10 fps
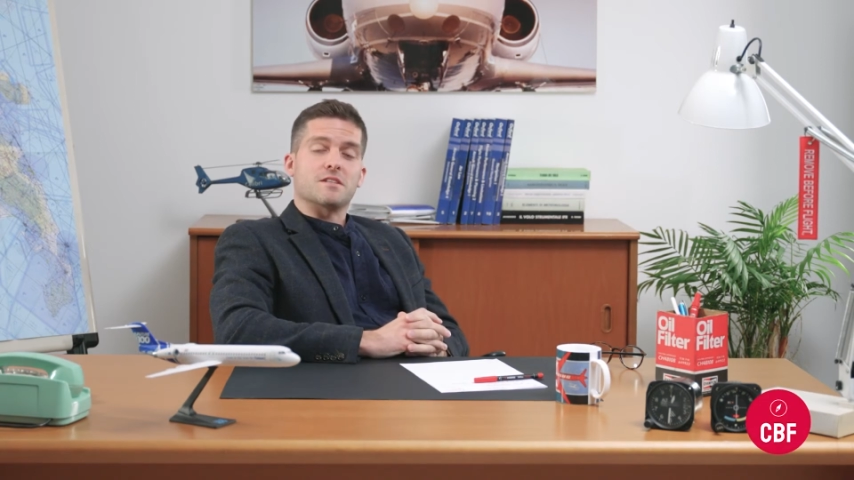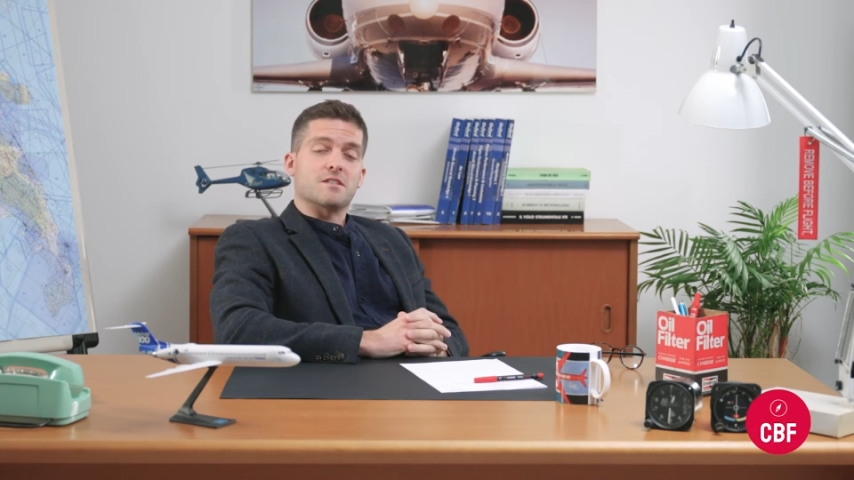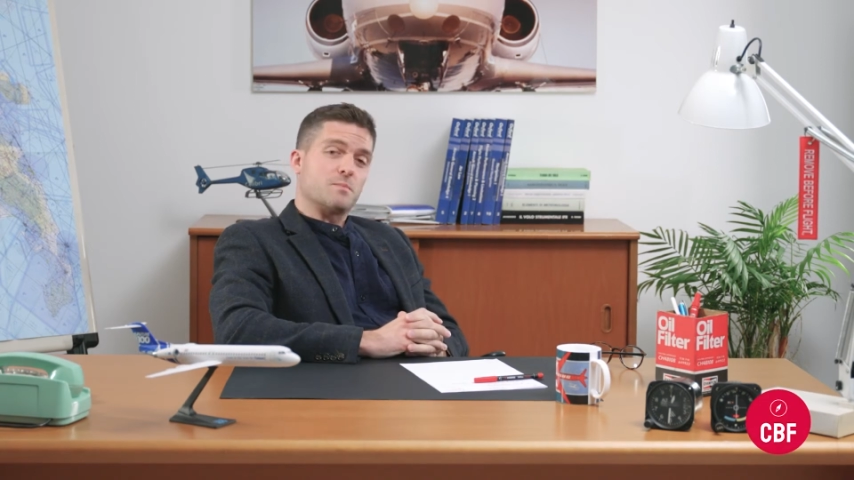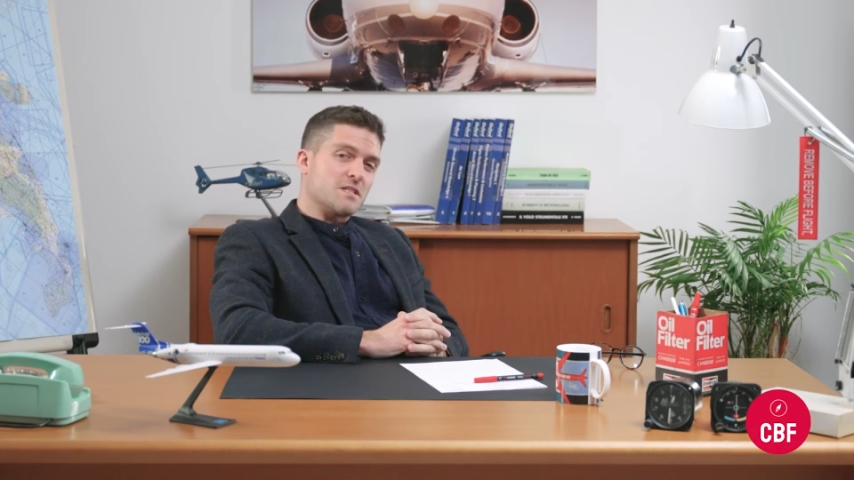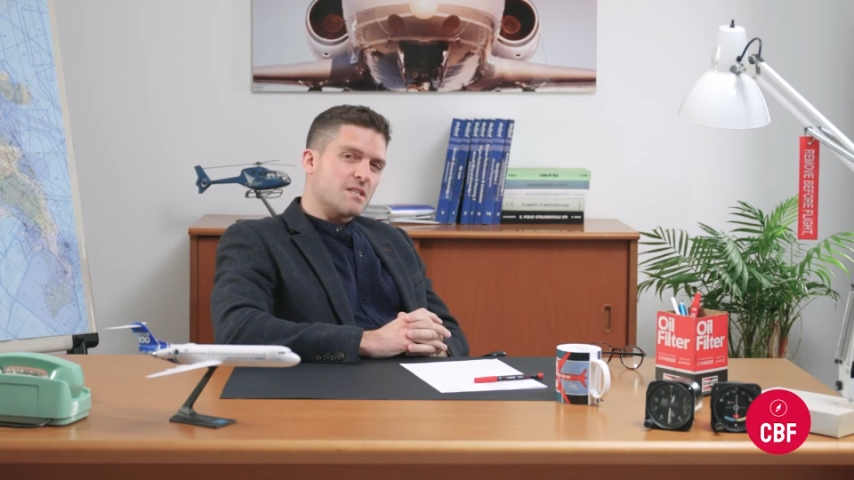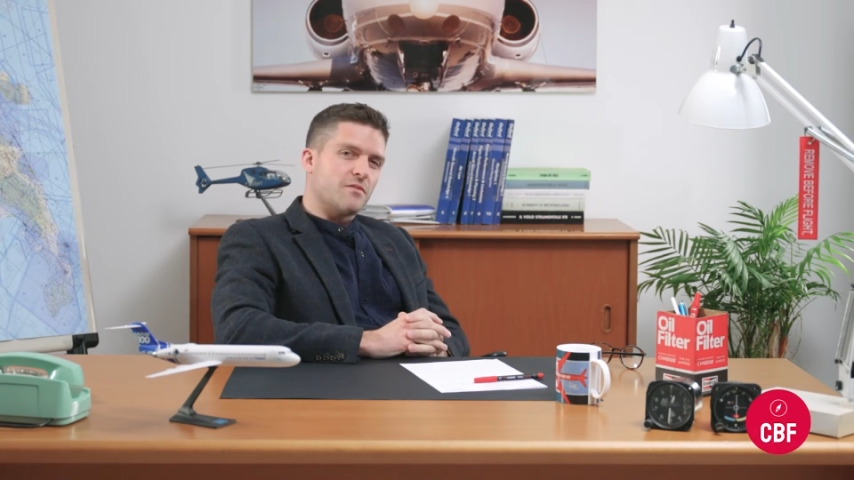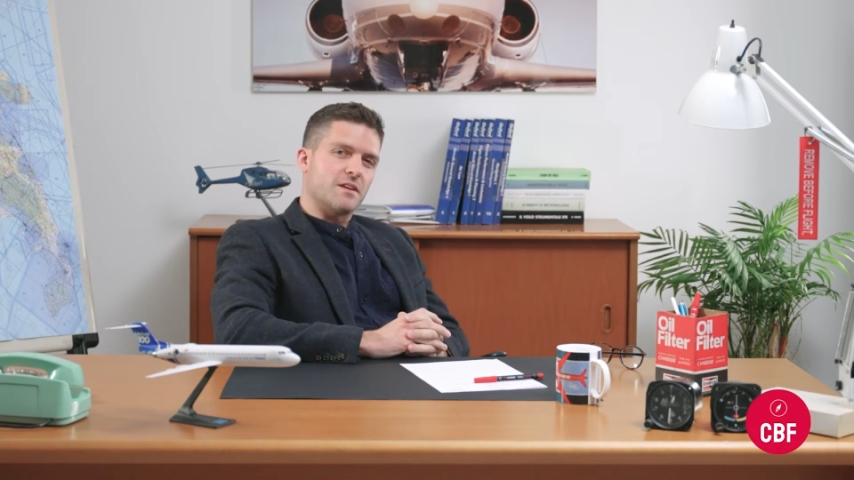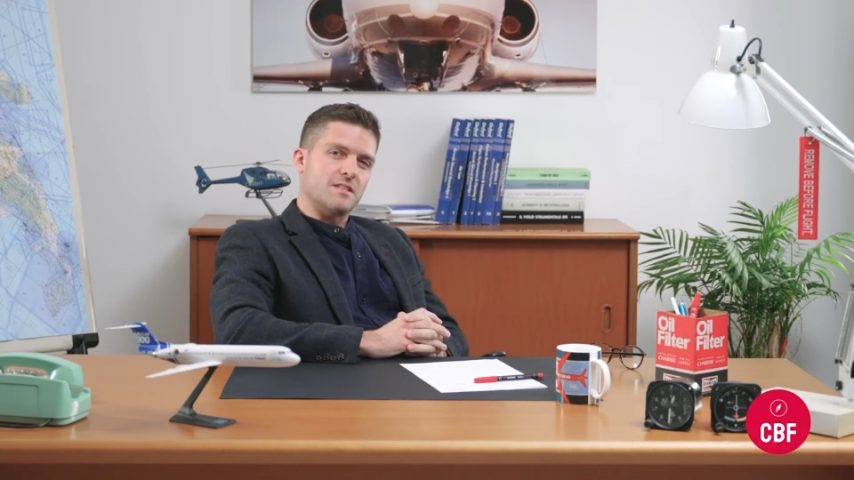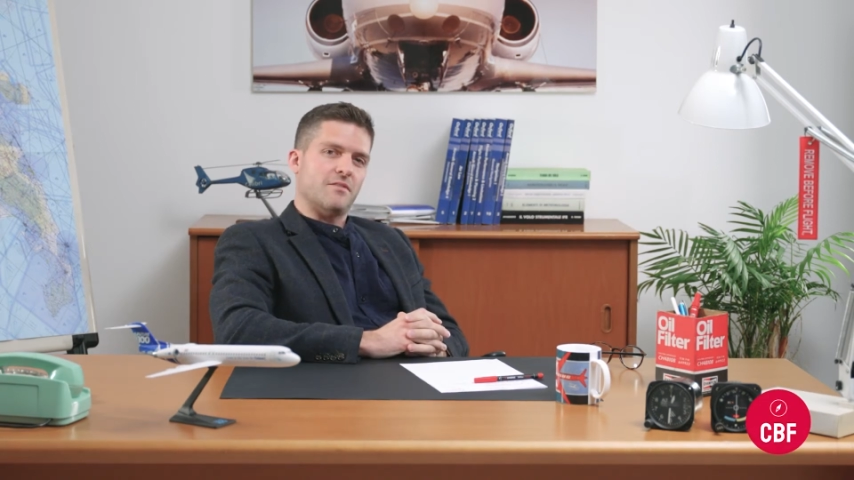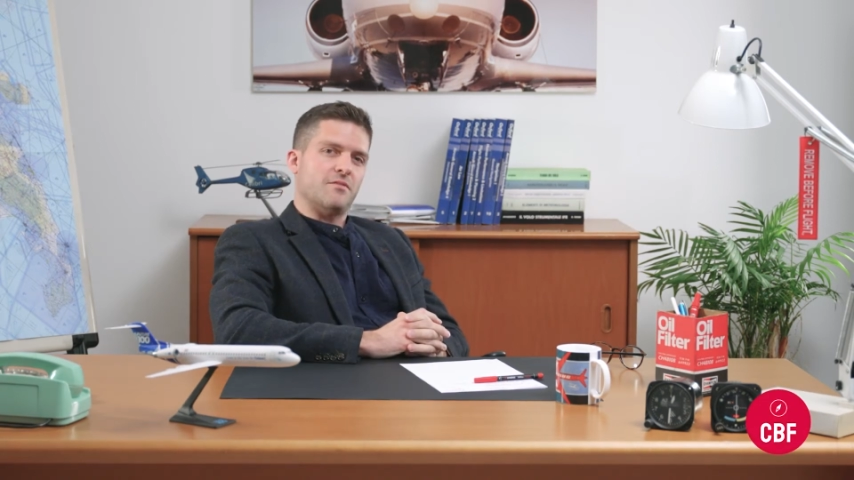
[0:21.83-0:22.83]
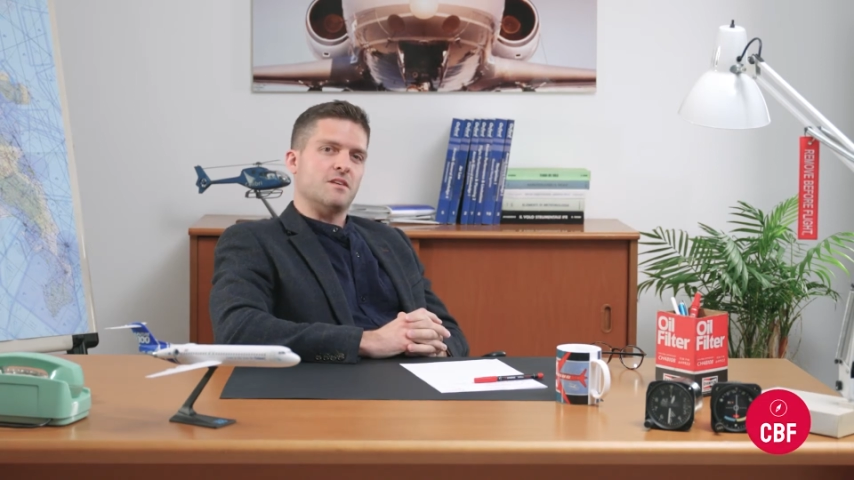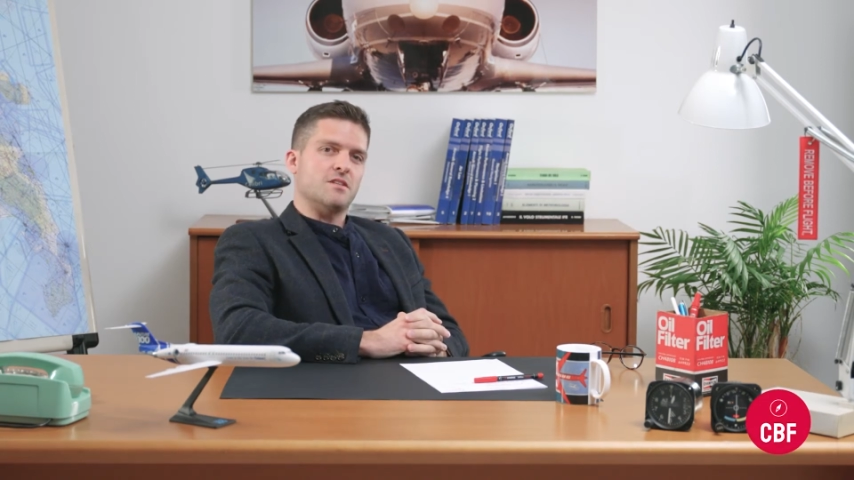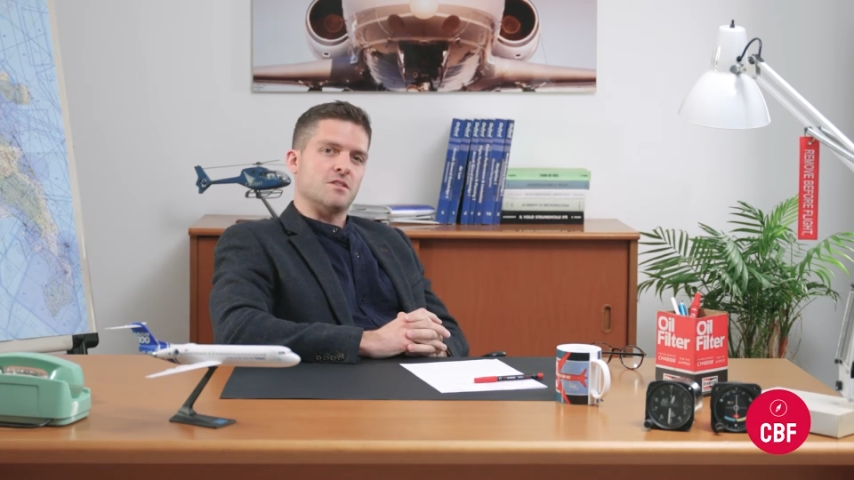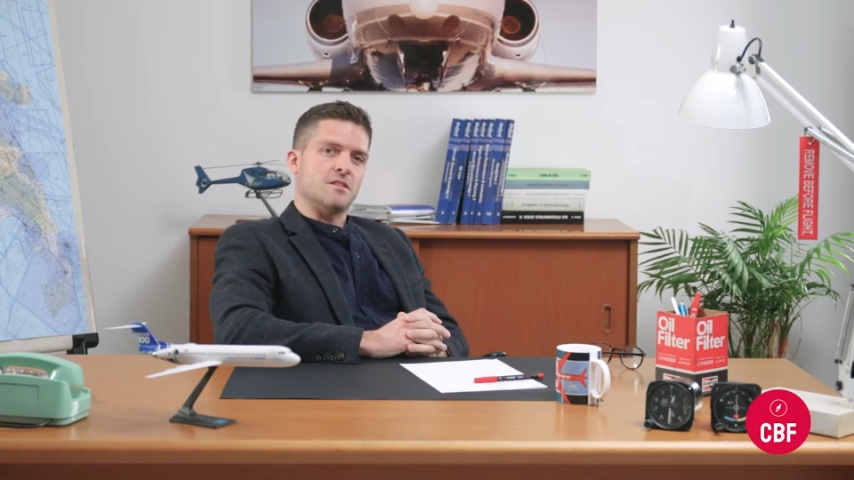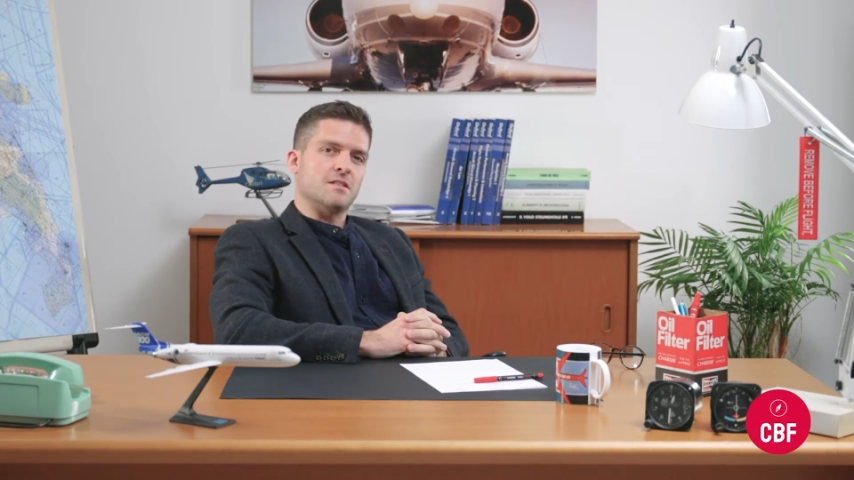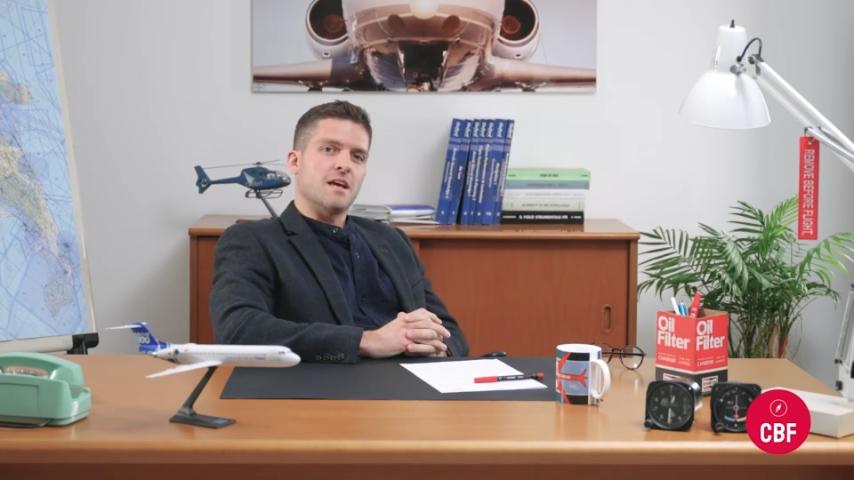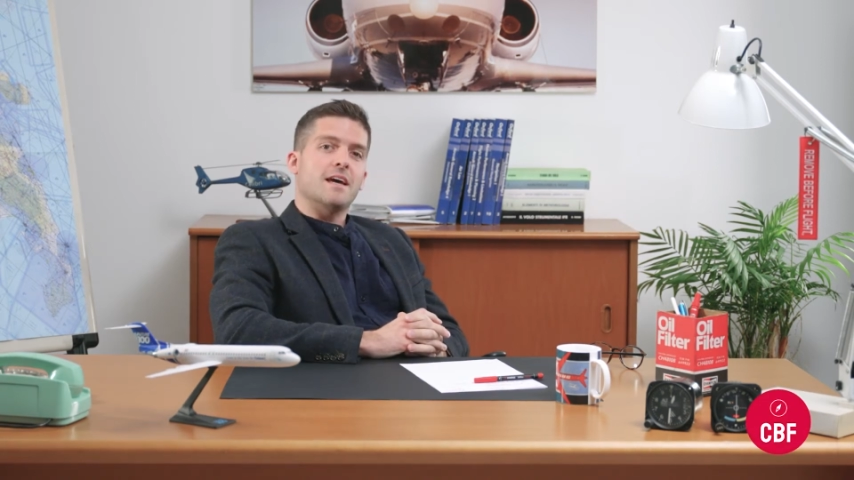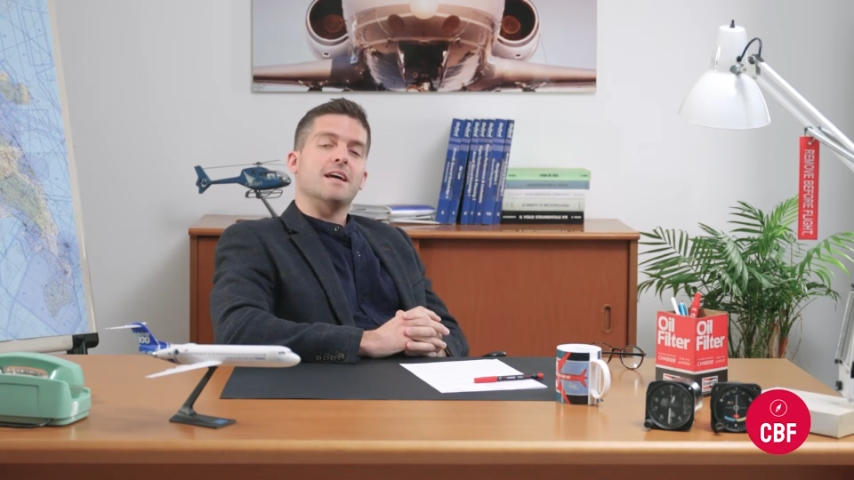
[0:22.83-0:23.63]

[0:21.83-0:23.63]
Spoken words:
specific definitions,